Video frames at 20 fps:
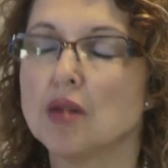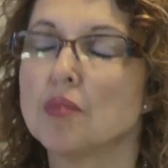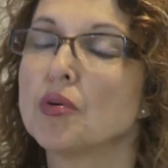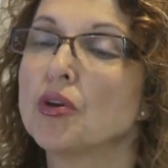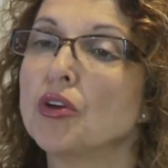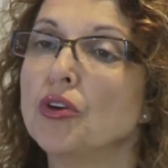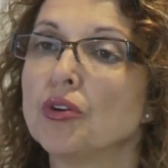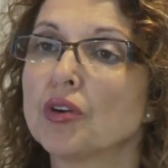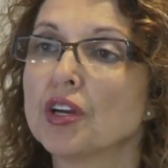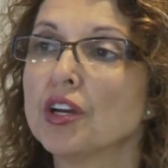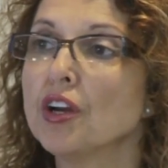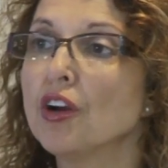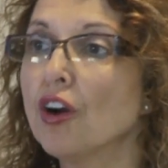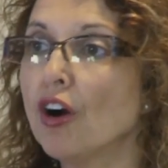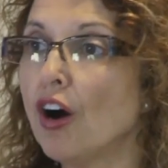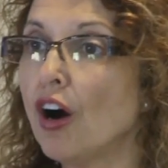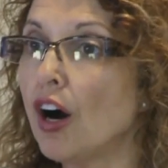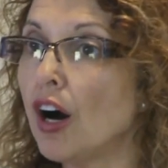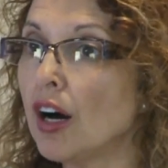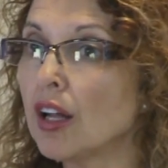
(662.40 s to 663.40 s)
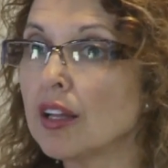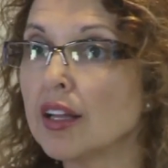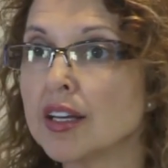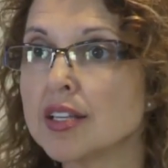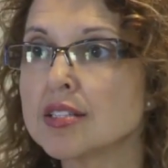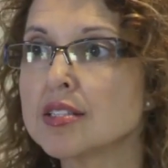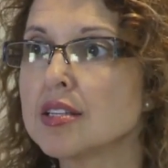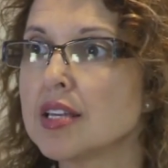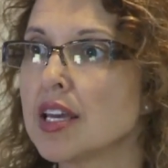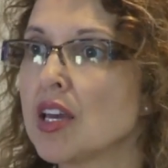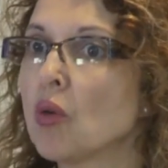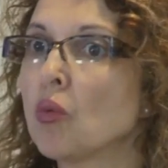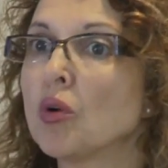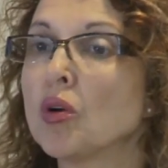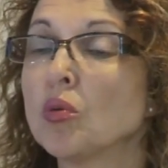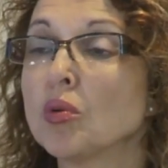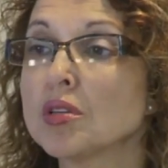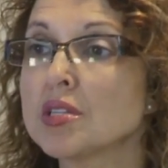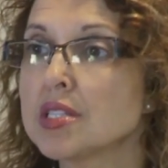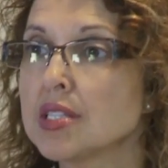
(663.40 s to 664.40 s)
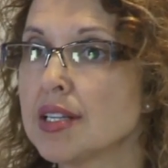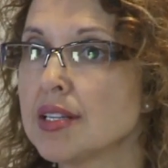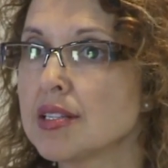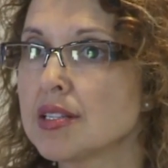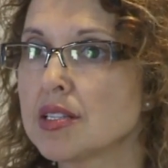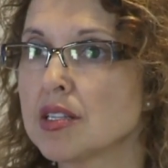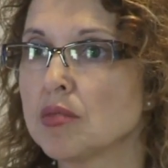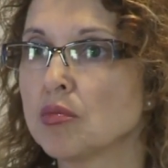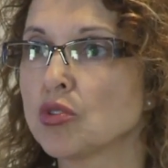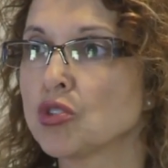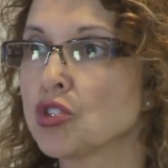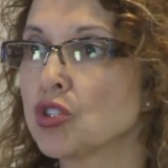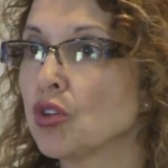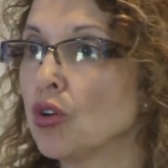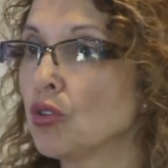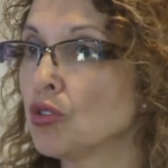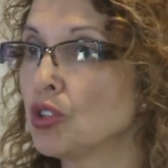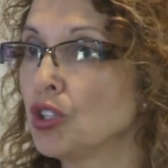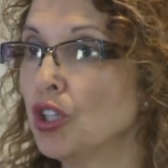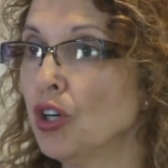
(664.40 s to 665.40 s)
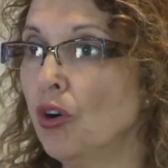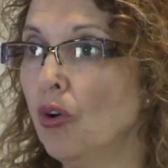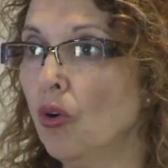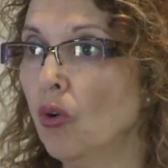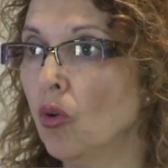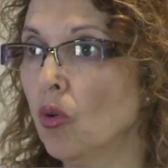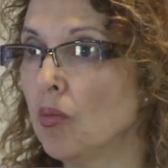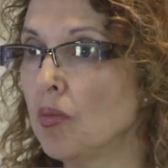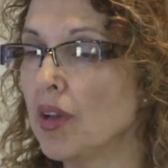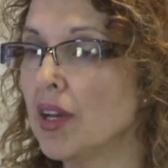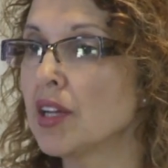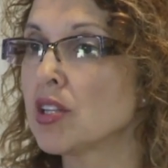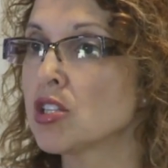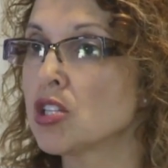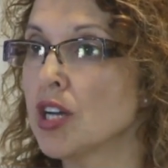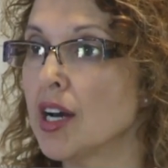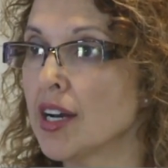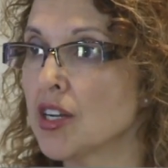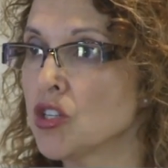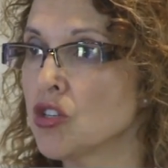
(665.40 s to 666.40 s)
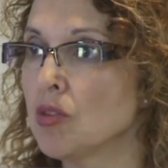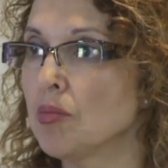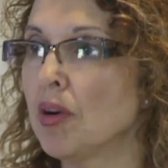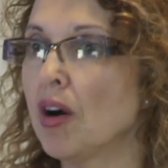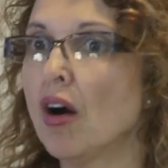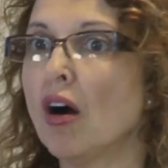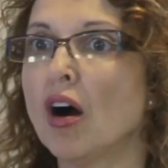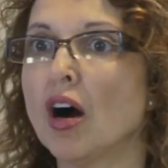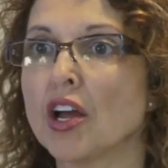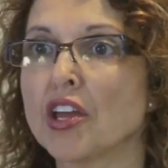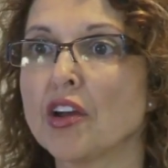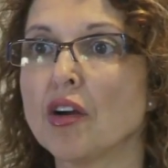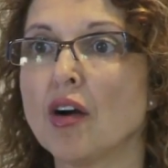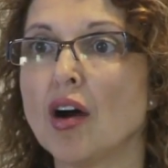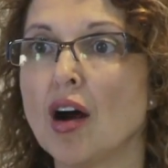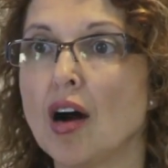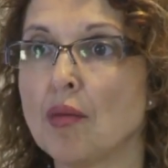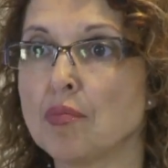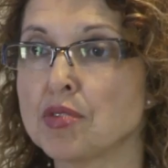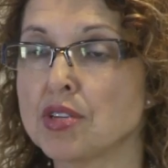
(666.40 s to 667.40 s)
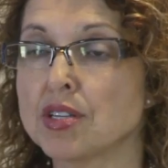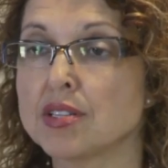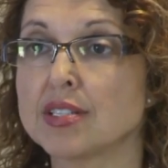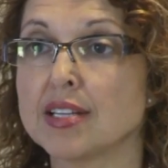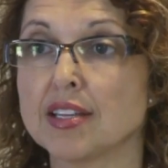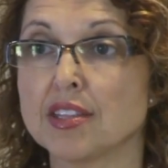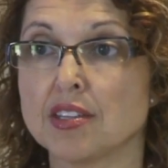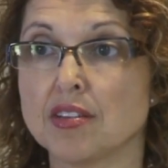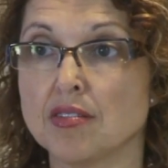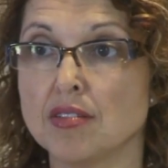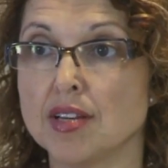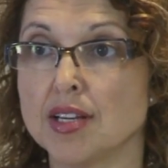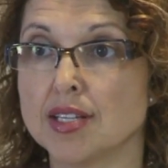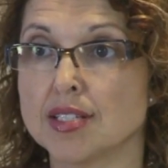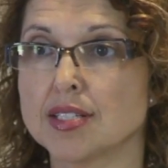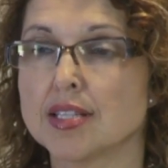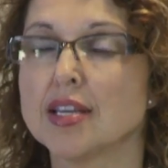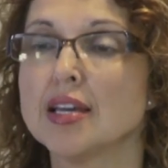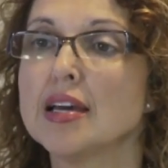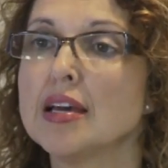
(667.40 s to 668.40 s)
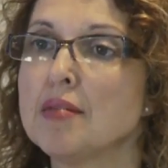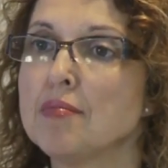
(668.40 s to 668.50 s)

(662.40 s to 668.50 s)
But you can call us and we will send someone to go to your home and talk to you about all your options that there is.